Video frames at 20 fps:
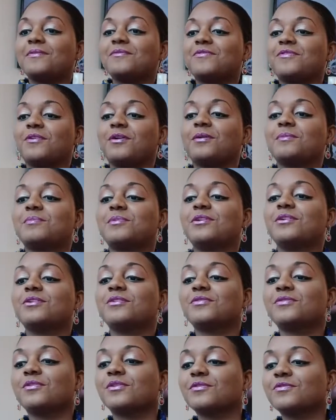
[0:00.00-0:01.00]
For a
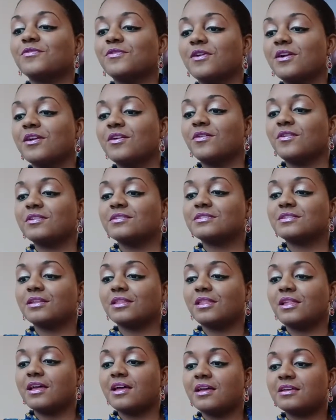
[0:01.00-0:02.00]
beautiful fragrance to
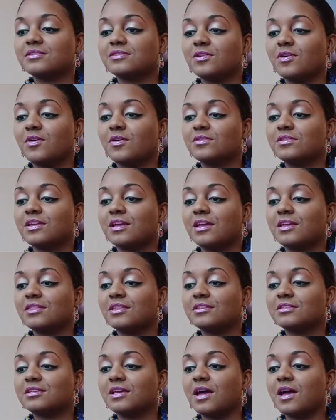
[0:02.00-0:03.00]
last all day.
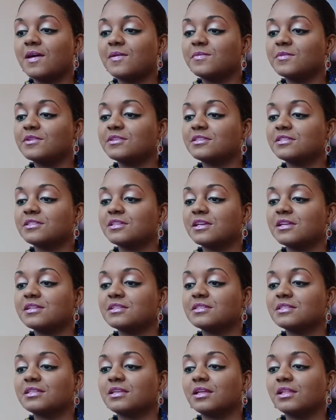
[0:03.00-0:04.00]
The Timeless
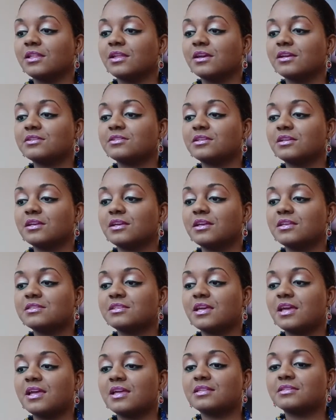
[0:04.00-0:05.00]
Scents collection
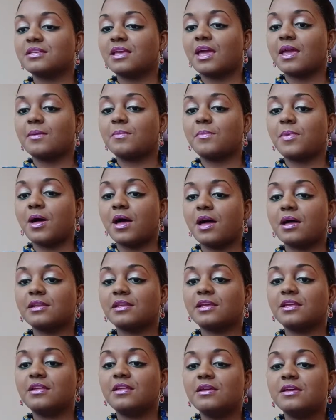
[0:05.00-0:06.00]
contains a
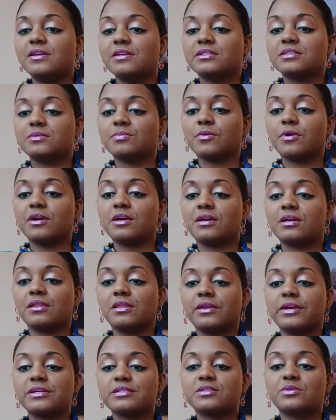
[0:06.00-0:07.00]
body spray
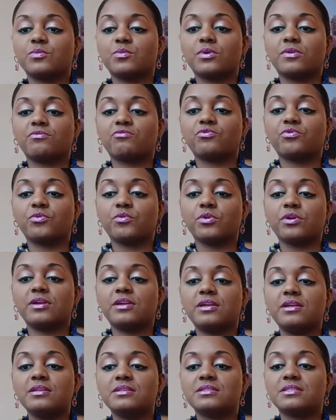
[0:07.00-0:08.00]
collection with
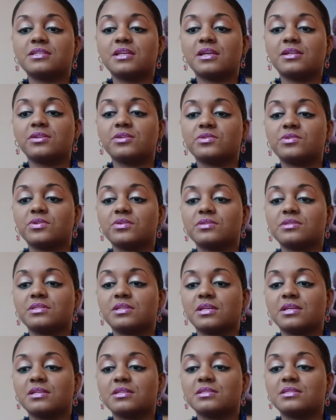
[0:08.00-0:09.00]
3 signature
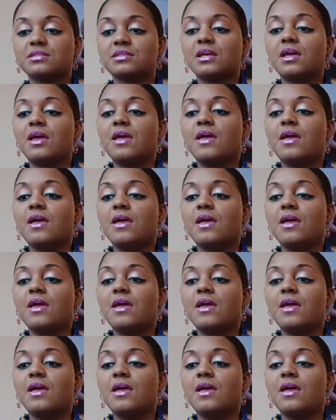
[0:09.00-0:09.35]
scents: